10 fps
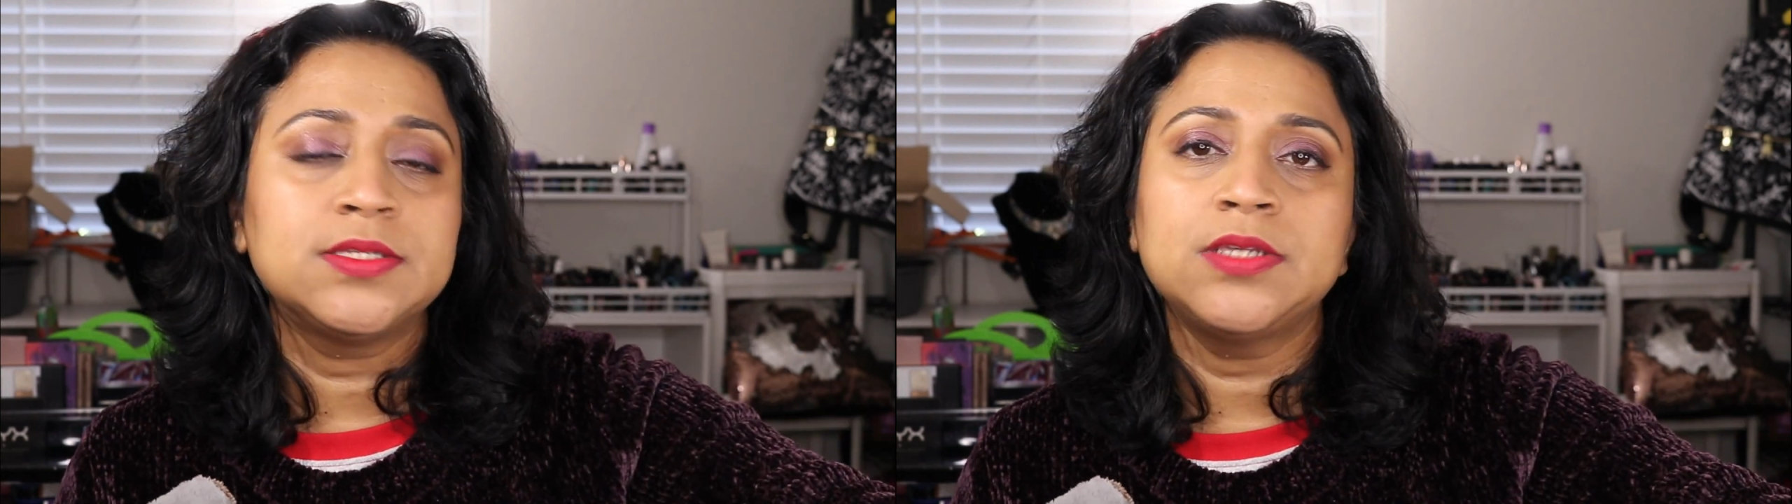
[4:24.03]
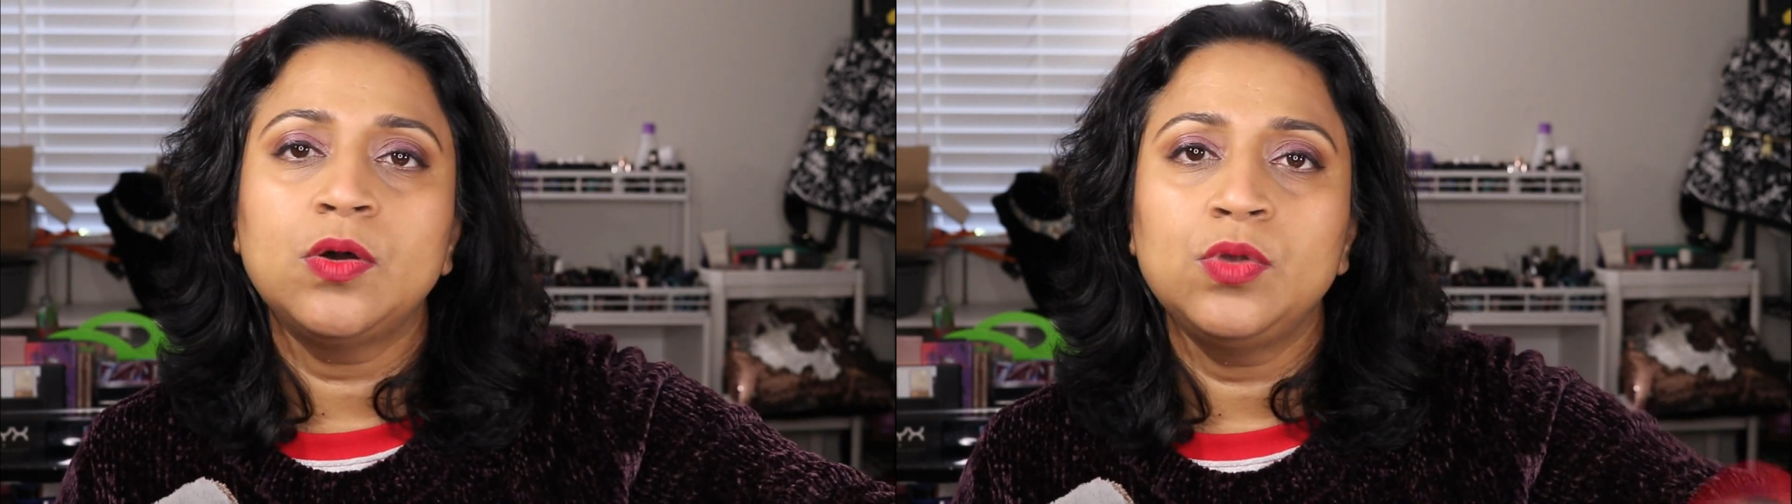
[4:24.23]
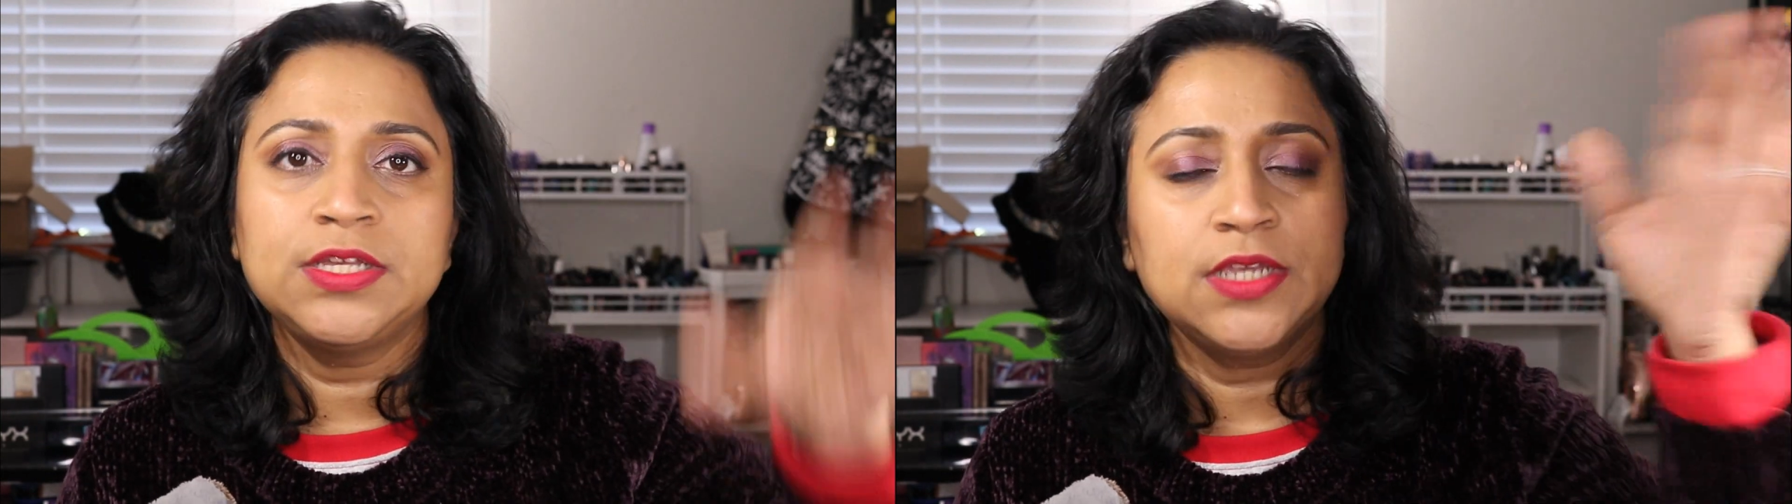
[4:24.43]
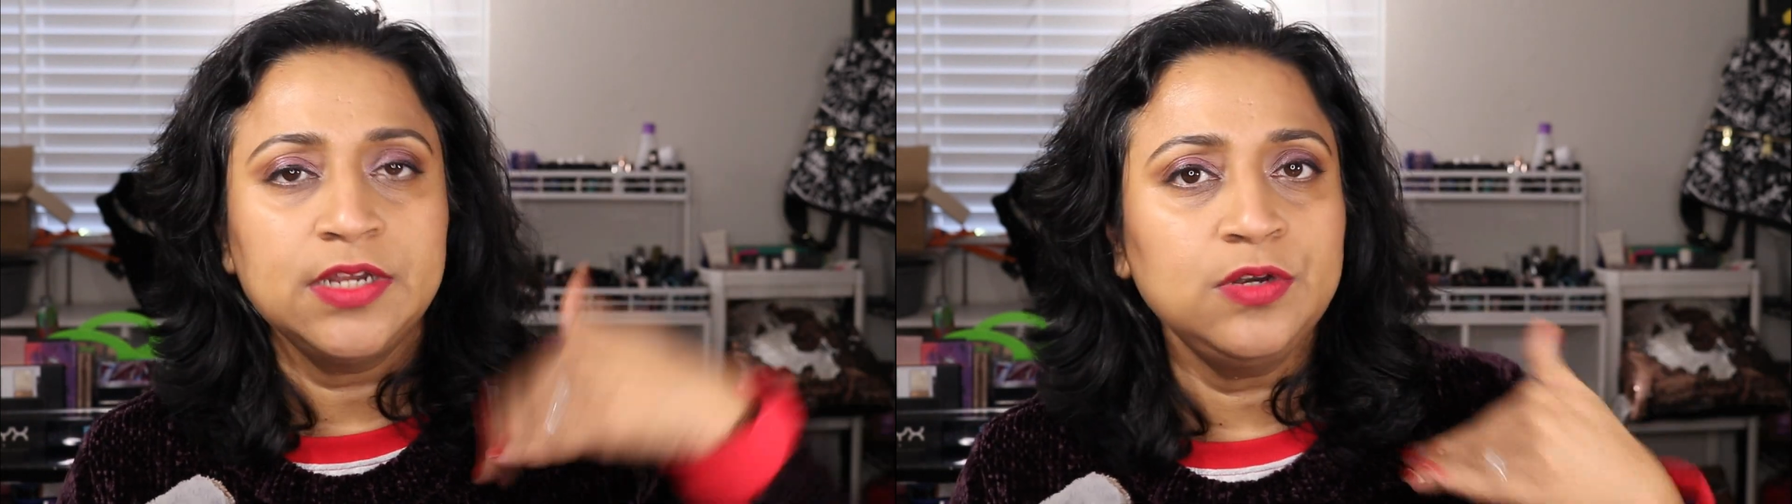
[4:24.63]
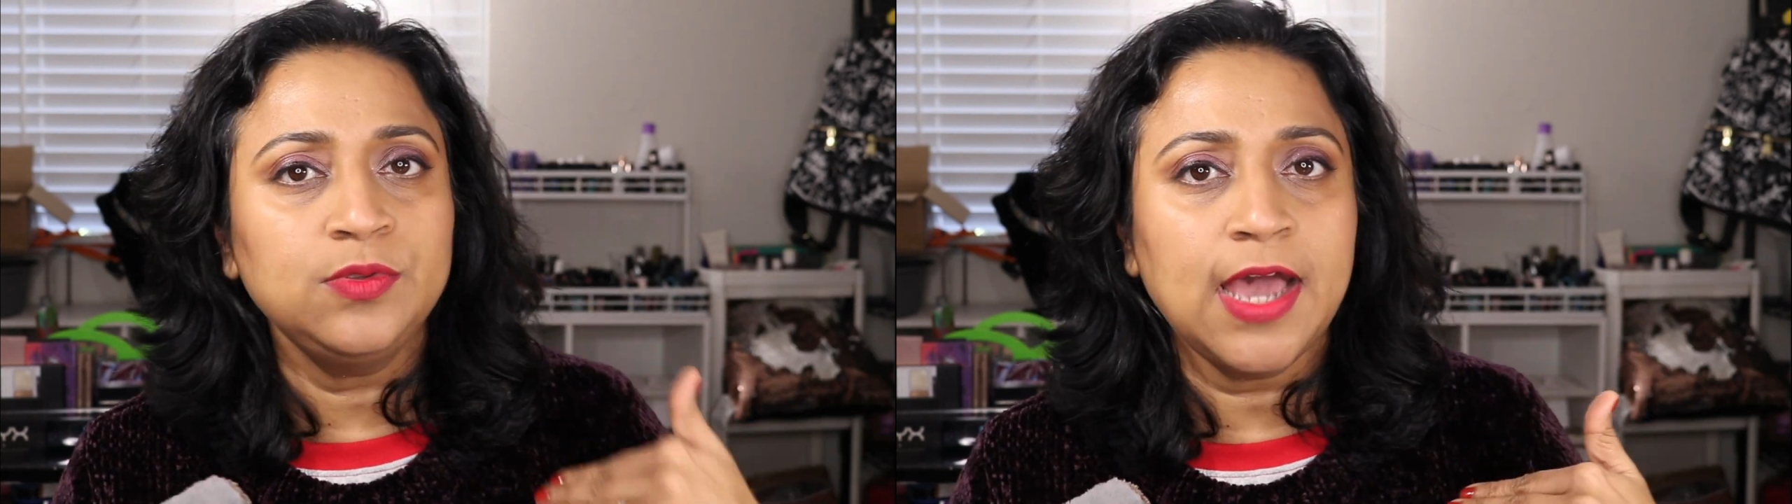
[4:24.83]
So let's
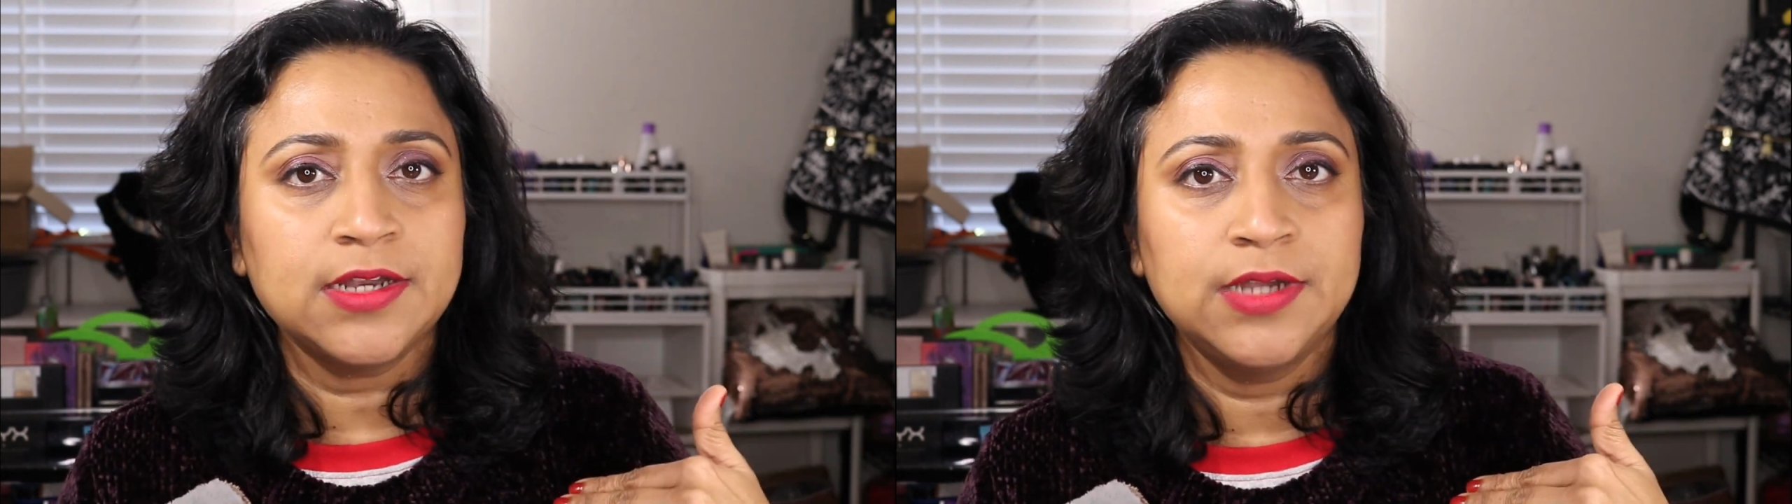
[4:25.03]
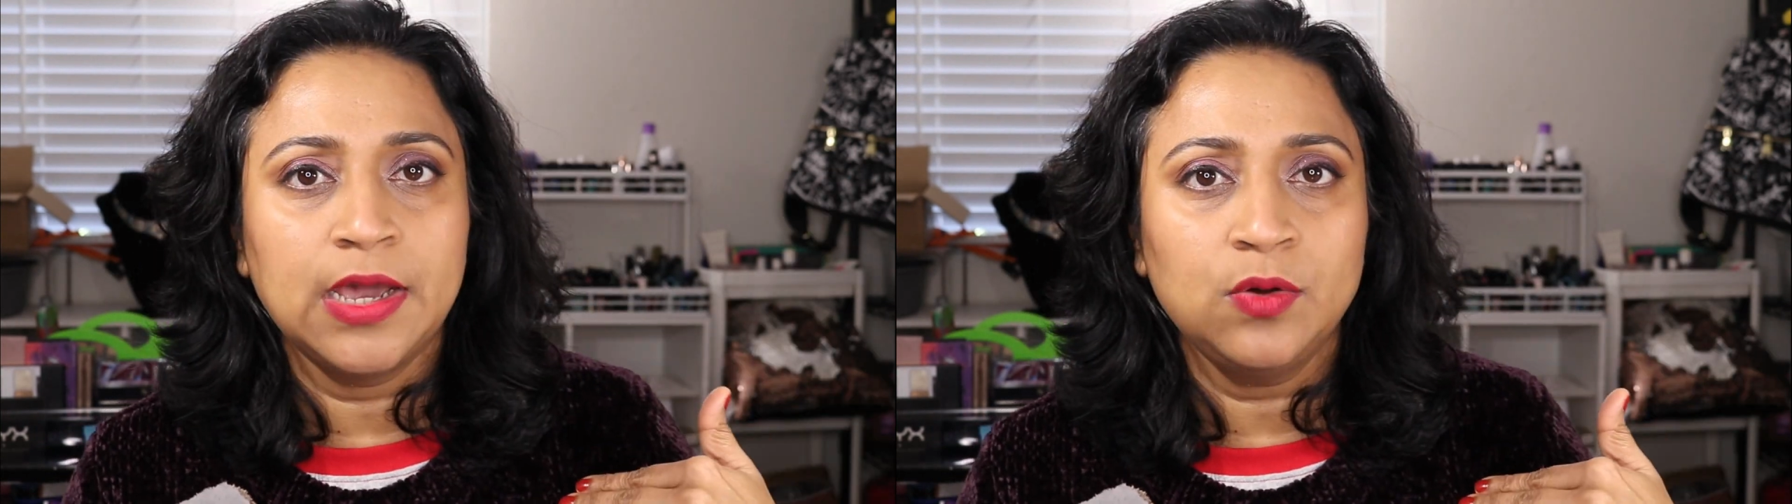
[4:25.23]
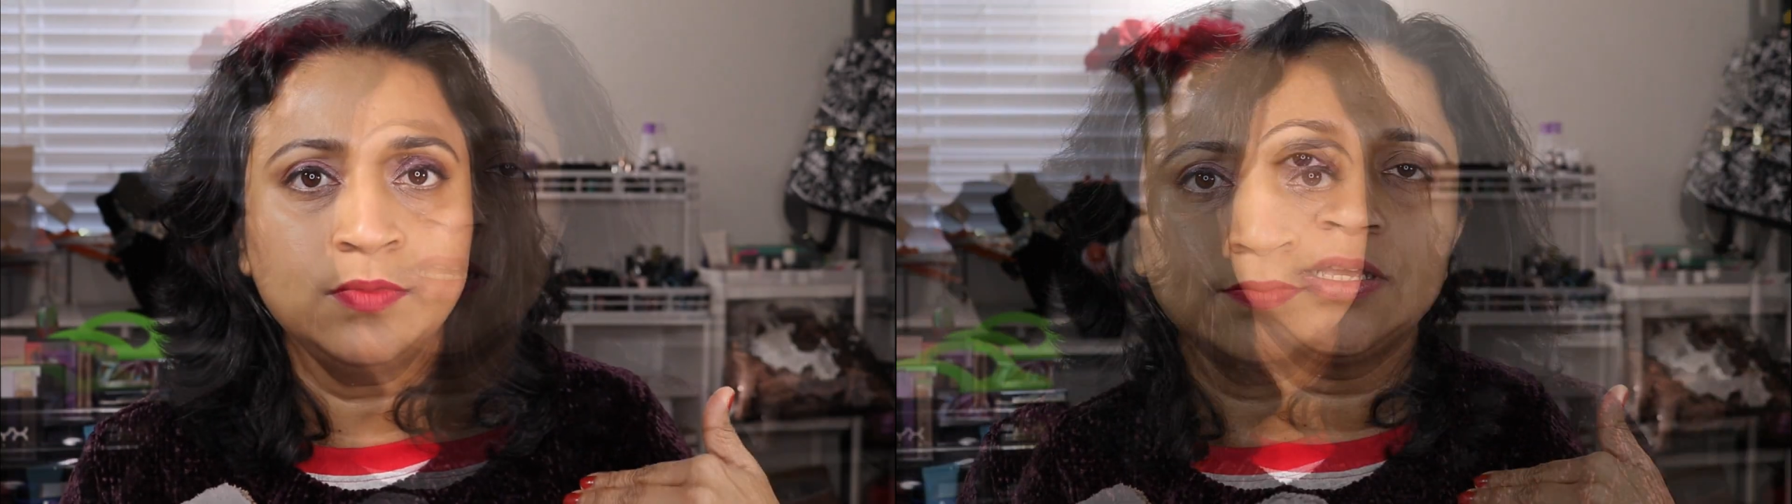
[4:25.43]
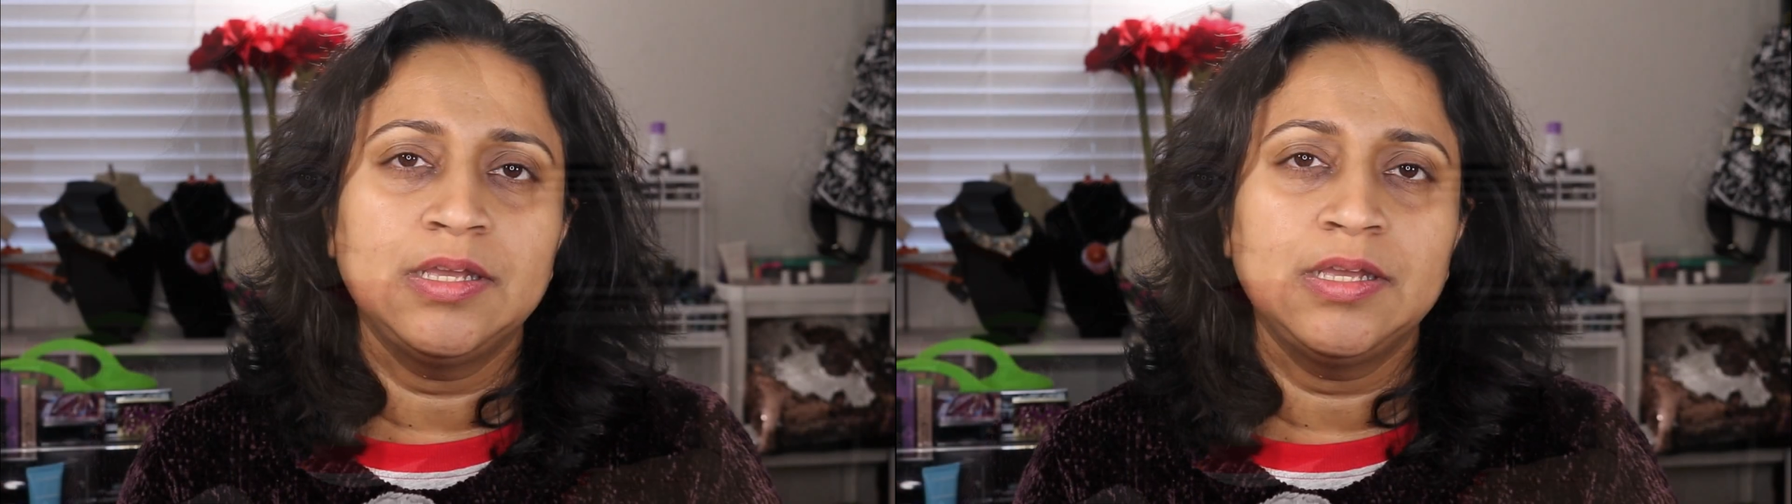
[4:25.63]
get into that now.